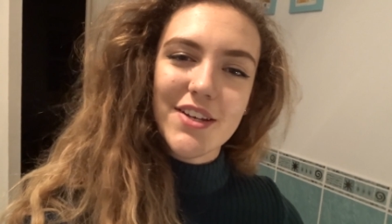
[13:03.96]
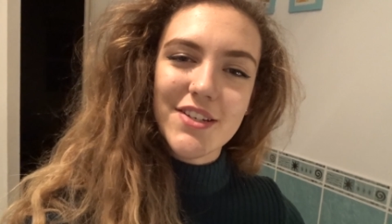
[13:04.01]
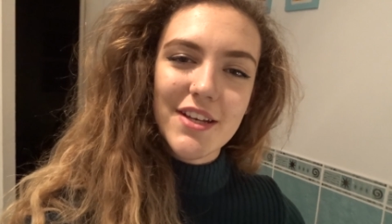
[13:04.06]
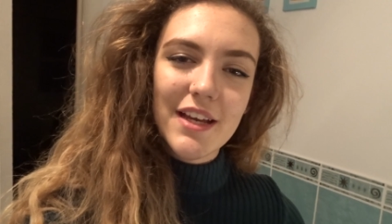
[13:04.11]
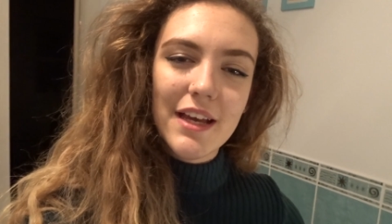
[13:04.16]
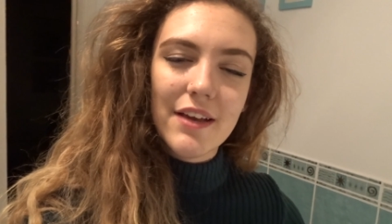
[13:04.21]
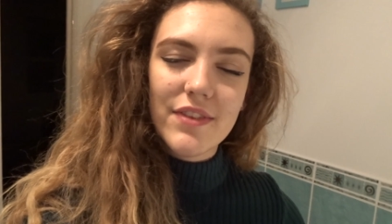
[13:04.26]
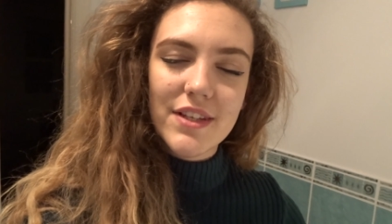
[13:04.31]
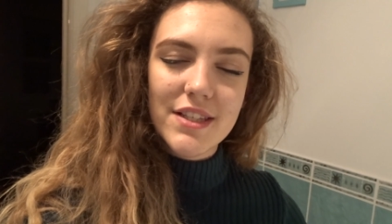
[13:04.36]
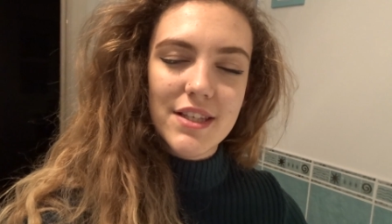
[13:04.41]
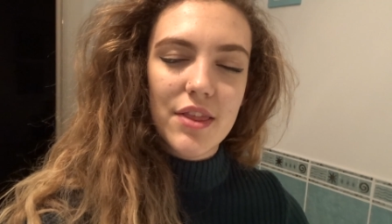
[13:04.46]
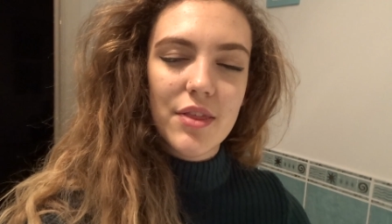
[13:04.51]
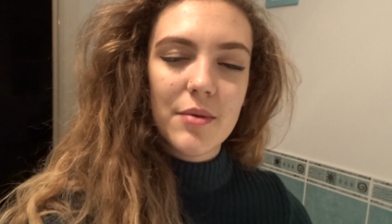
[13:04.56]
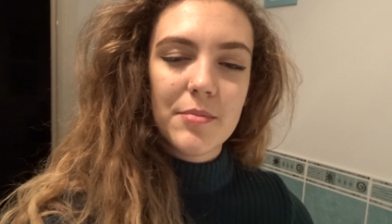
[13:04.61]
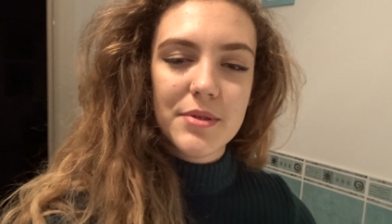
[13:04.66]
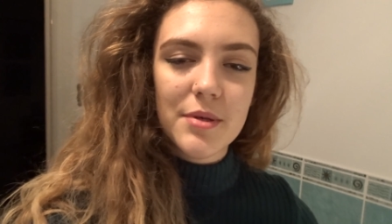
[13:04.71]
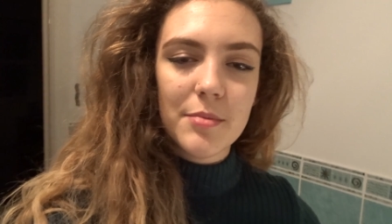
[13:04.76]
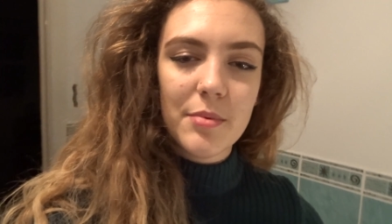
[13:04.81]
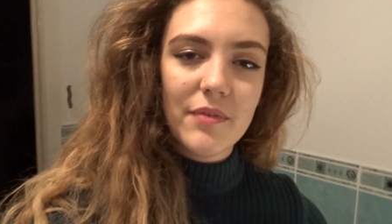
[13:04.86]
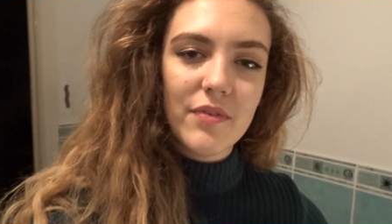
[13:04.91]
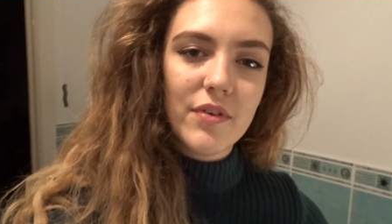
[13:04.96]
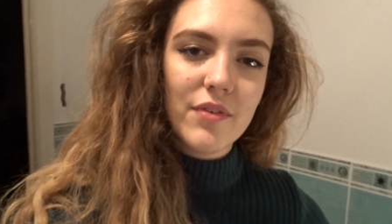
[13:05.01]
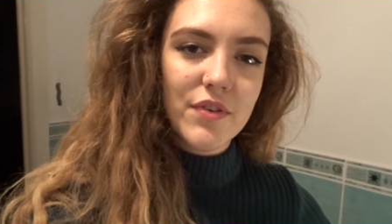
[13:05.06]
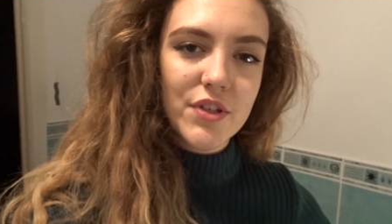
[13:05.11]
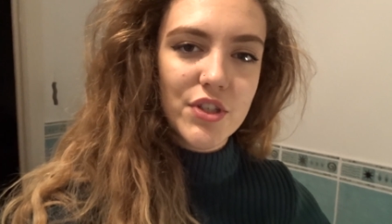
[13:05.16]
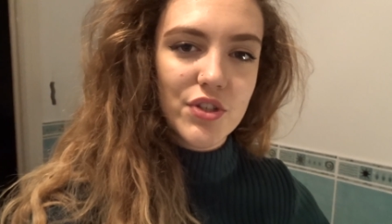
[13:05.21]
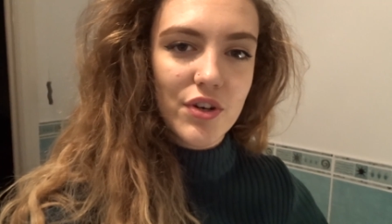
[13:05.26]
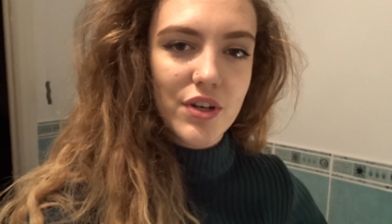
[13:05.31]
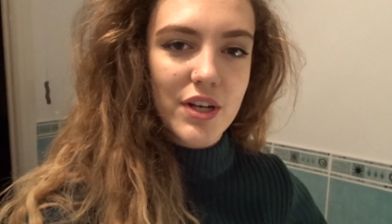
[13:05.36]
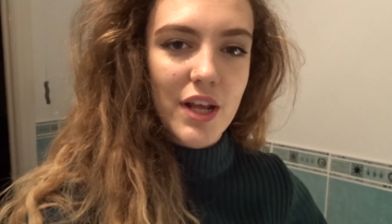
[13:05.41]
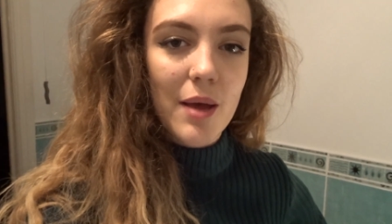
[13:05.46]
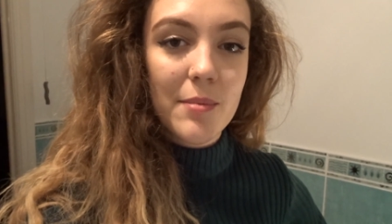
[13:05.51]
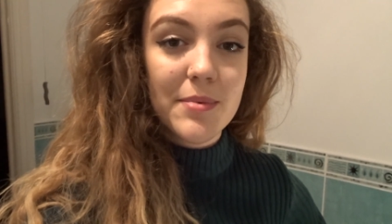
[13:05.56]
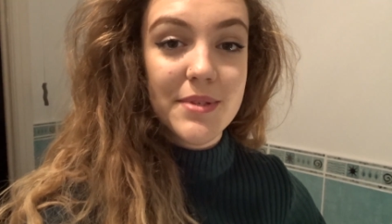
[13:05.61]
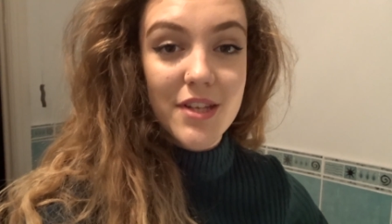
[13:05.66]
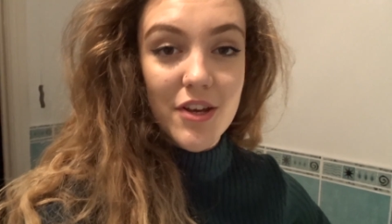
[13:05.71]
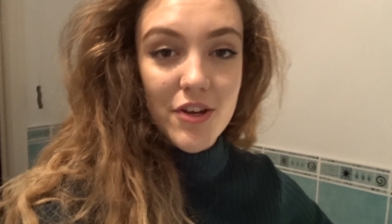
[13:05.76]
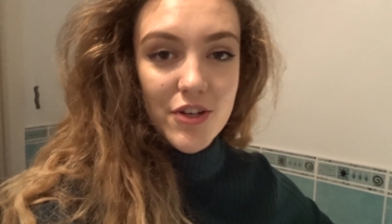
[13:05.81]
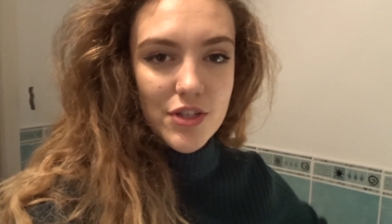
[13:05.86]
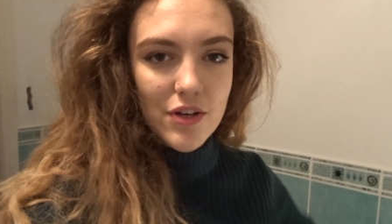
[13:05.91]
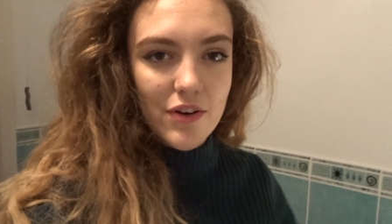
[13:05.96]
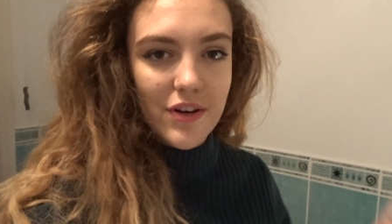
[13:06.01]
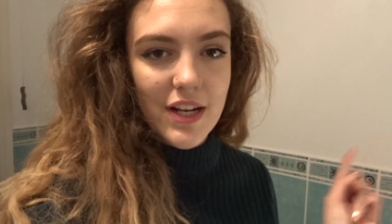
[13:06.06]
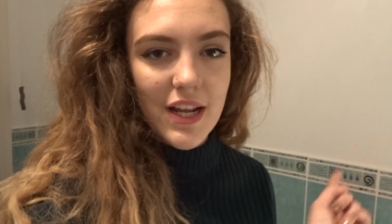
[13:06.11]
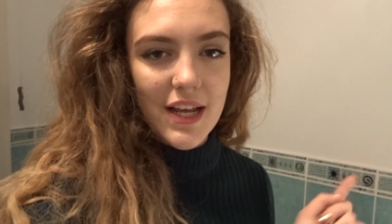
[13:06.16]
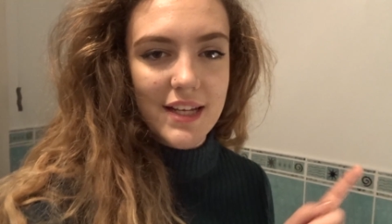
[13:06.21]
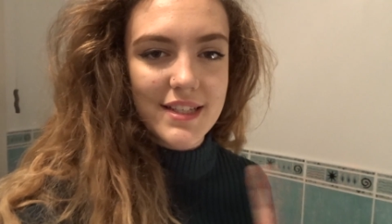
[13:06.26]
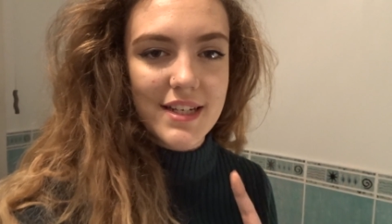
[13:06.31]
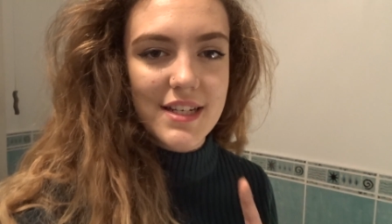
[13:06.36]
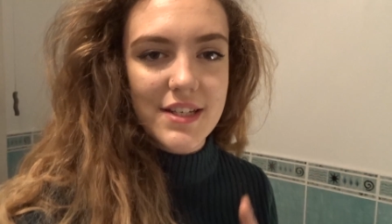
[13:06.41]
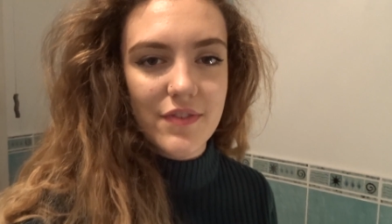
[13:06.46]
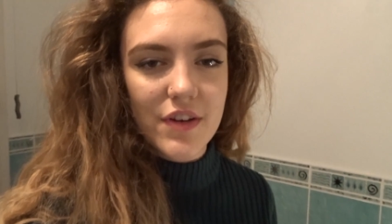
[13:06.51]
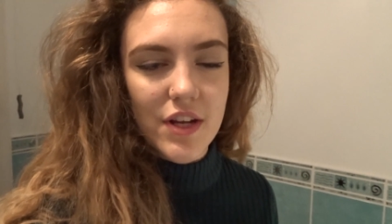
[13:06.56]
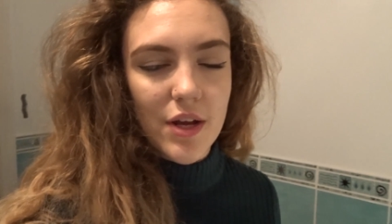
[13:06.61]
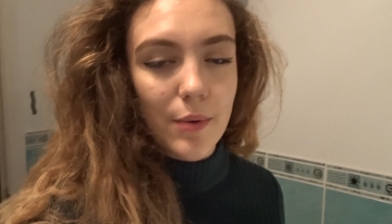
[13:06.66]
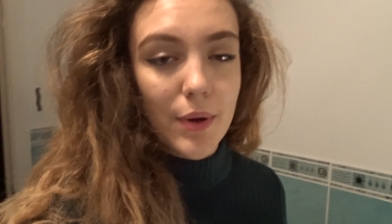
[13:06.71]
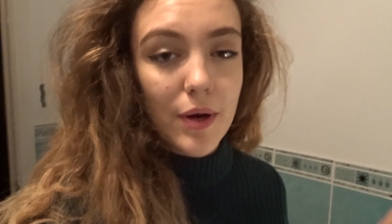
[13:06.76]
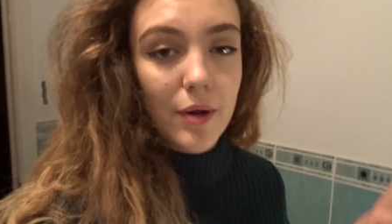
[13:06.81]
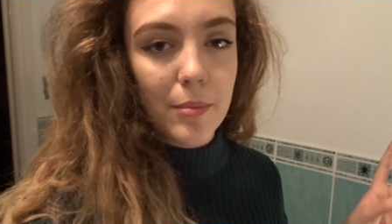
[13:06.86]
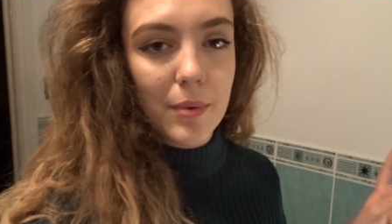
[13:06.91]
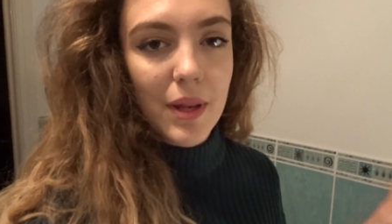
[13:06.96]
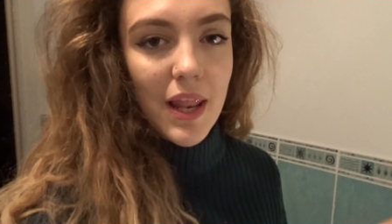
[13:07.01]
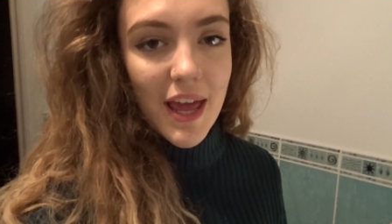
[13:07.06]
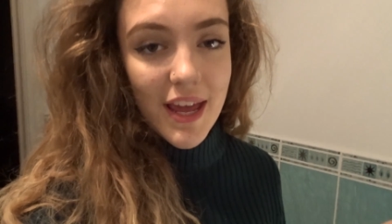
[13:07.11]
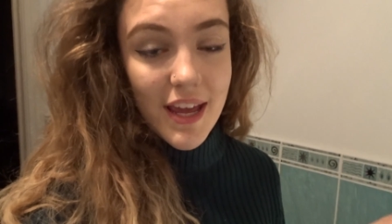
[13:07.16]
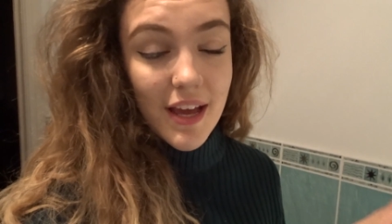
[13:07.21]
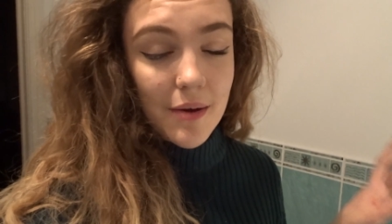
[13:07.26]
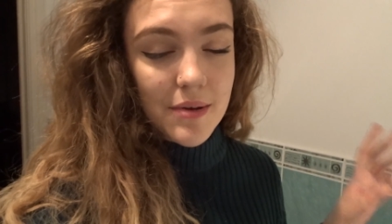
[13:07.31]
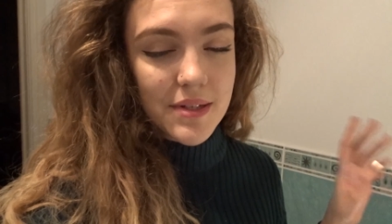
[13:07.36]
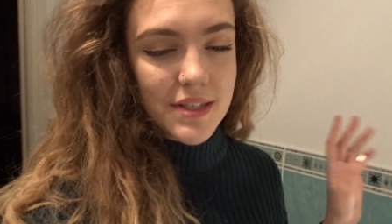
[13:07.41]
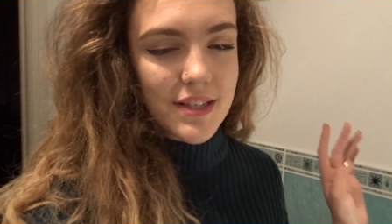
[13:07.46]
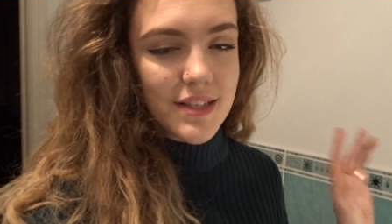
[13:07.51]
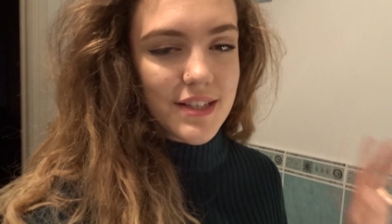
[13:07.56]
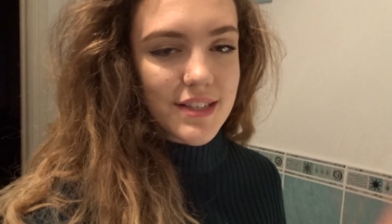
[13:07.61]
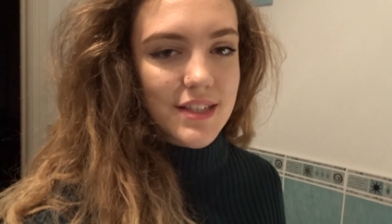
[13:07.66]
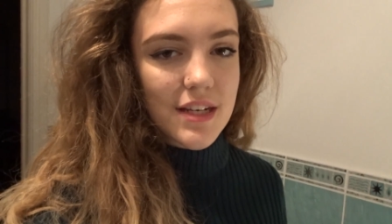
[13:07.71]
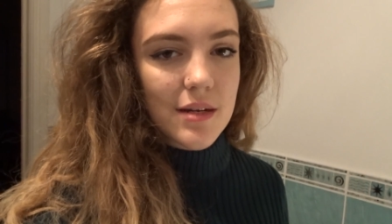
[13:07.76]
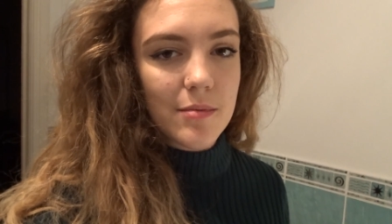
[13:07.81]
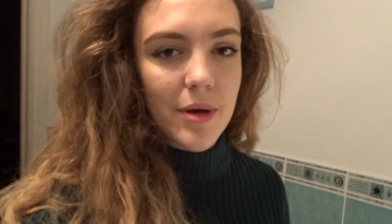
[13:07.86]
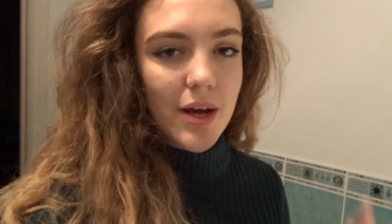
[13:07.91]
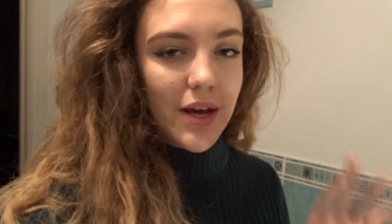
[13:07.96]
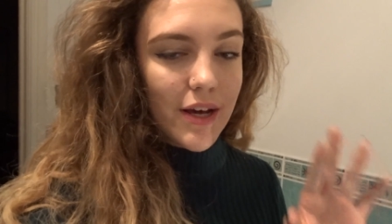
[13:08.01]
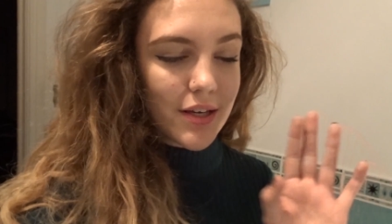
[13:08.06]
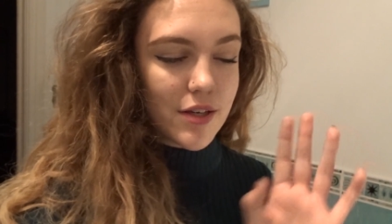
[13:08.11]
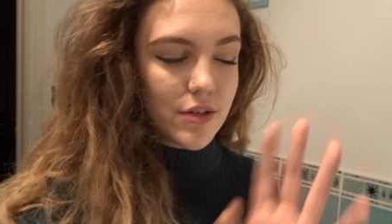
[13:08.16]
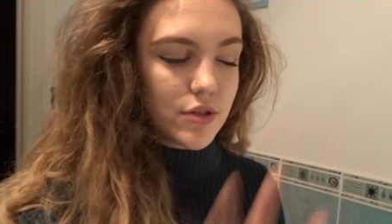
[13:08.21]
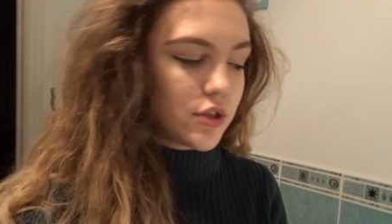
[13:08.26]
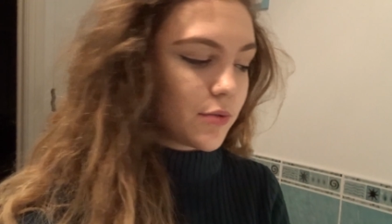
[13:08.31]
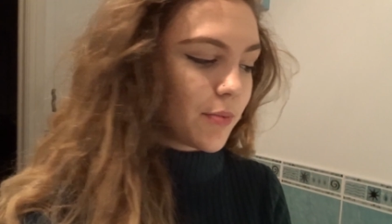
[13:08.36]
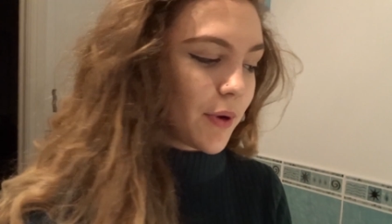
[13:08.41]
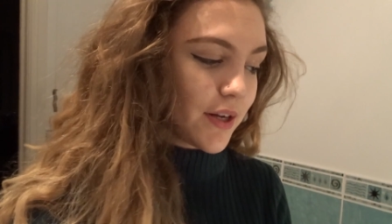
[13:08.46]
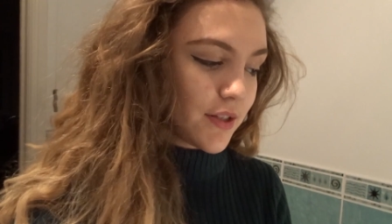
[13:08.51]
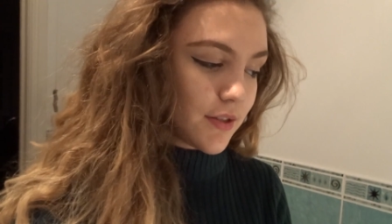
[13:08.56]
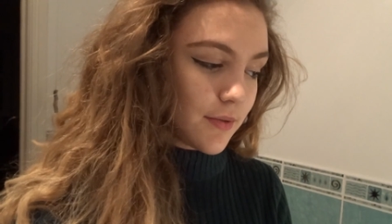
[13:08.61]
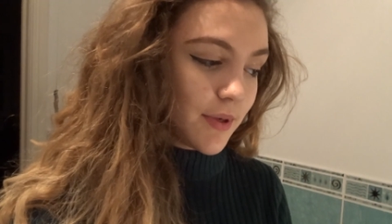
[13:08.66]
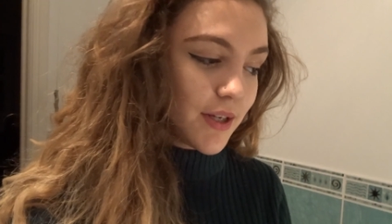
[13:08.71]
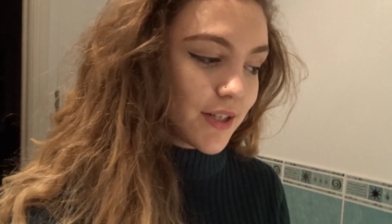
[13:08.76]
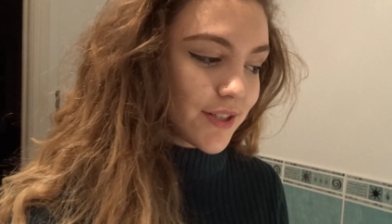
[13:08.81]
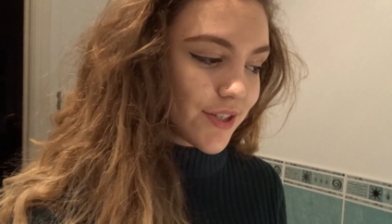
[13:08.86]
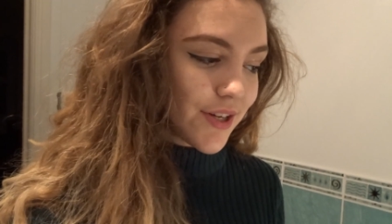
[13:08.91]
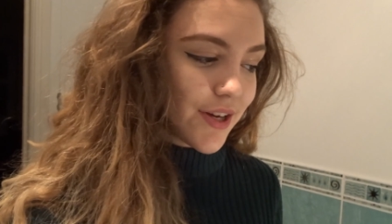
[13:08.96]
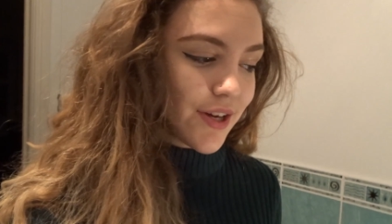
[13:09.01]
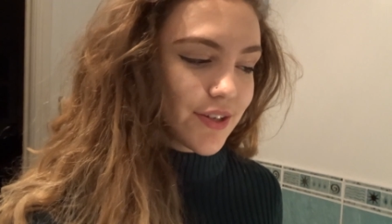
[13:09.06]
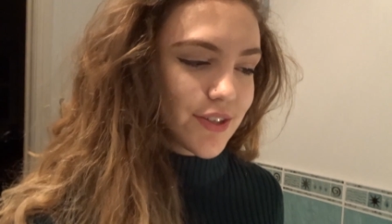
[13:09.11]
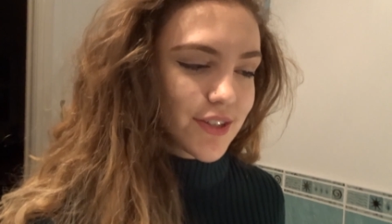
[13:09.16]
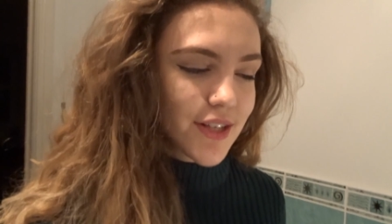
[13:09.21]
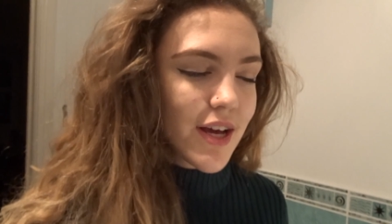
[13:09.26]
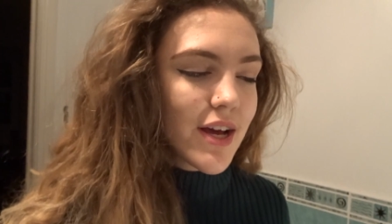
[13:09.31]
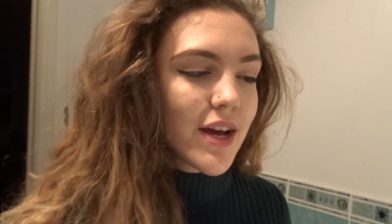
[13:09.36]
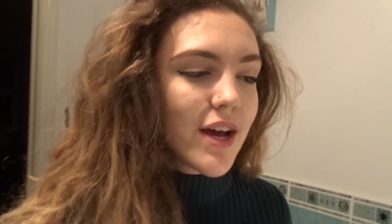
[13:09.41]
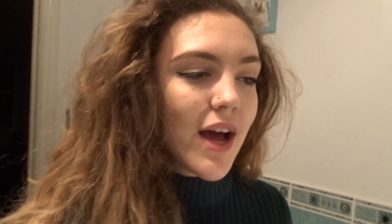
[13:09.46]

Do give this a thumbs up if you've enjoyed it. I'm so sorry last night's video went up late. I was in the cinema, YouTube had some issues.